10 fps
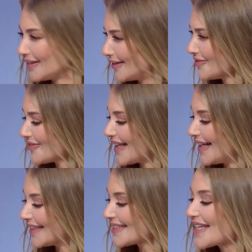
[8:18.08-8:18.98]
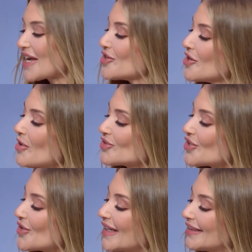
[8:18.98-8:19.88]
love that. Your
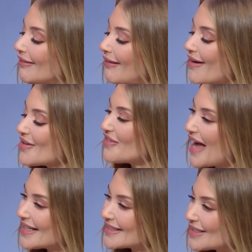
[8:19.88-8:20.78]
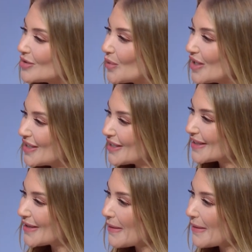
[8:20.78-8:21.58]
motto in life and in work?